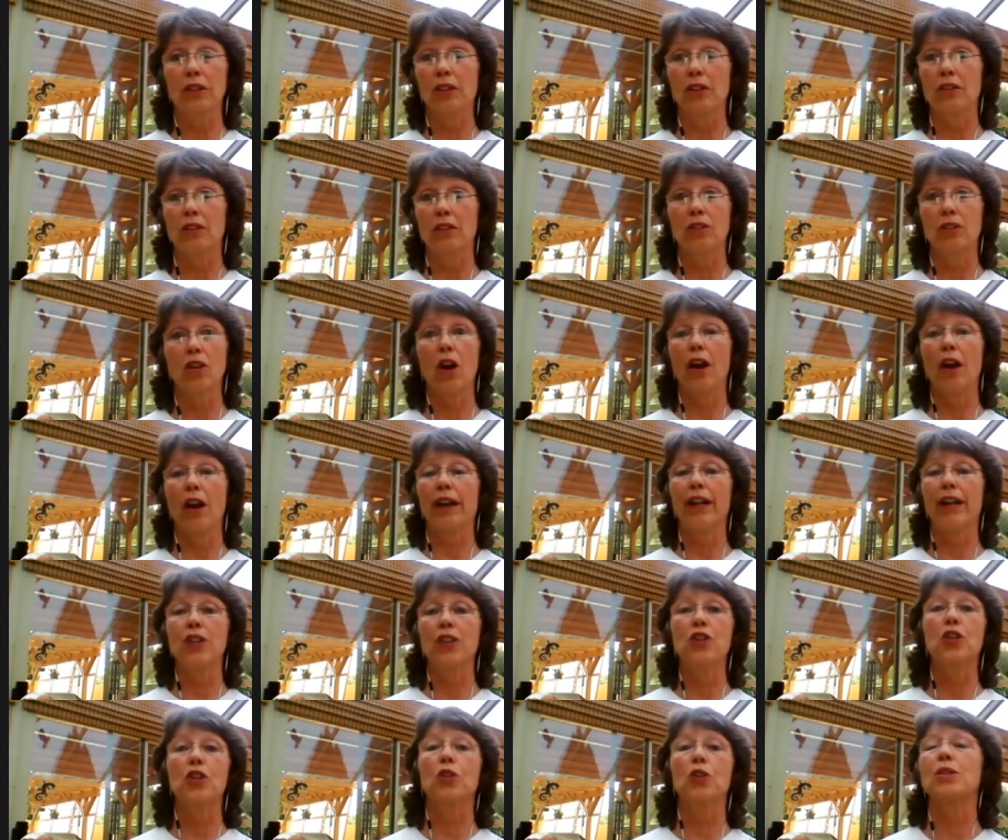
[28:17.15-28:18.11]
you're
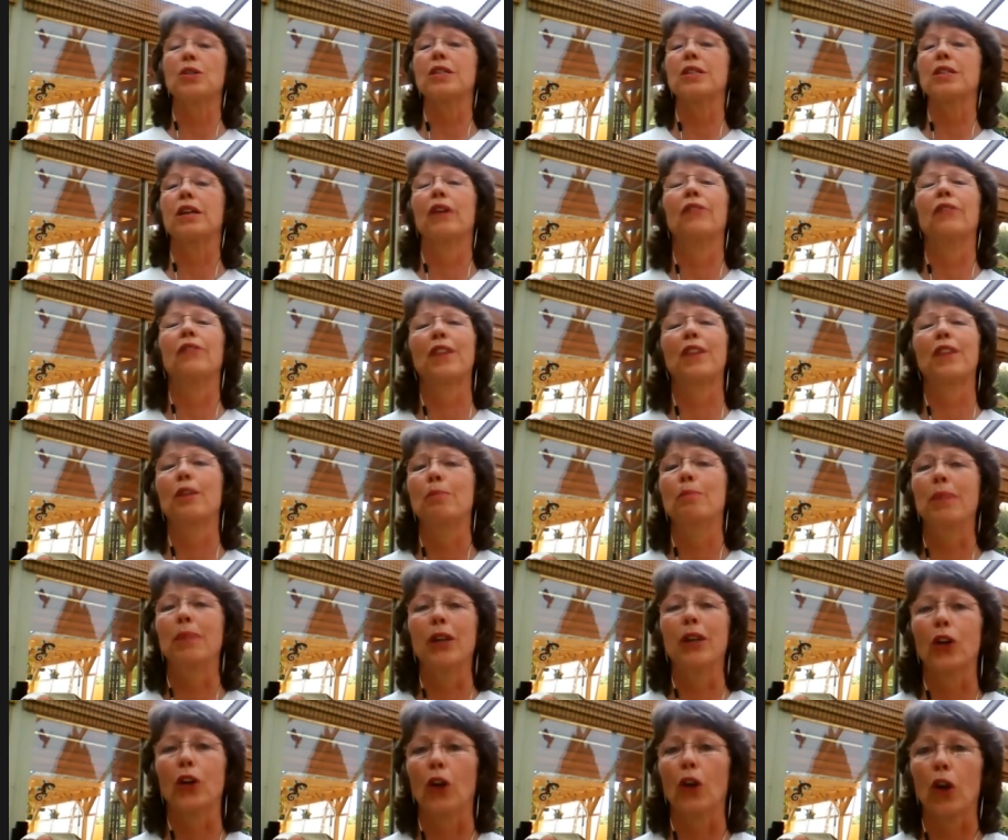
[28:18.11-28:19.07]
talking to yourself in the
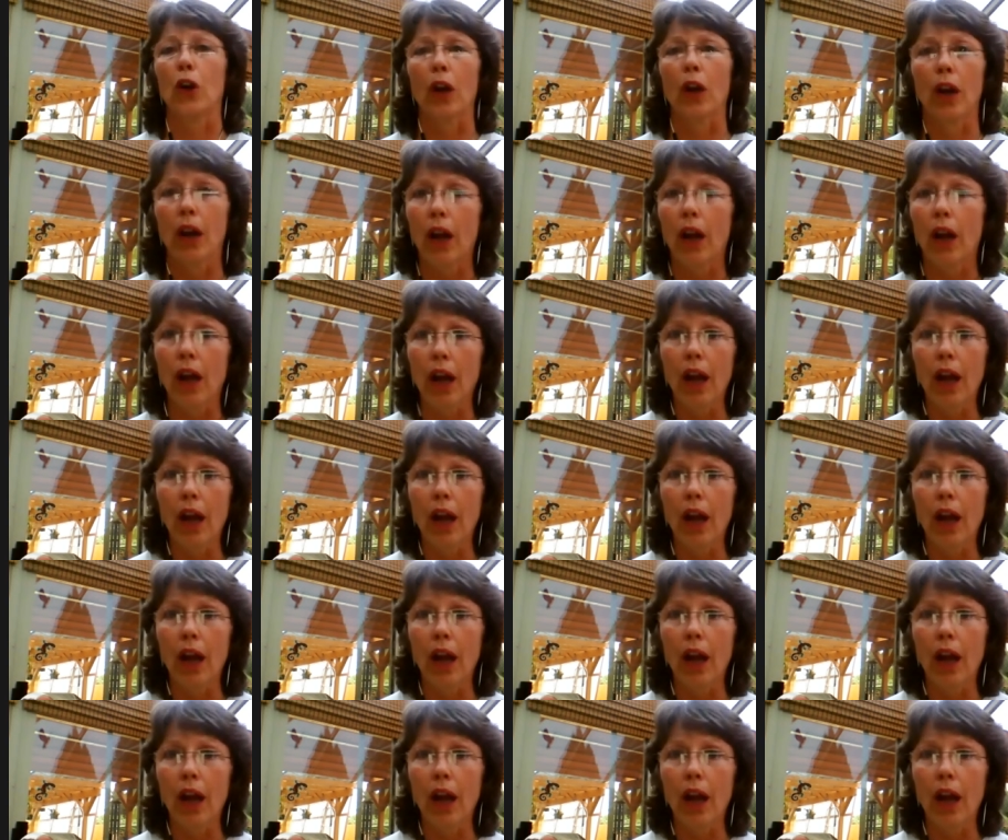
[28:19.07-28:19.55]
mirror,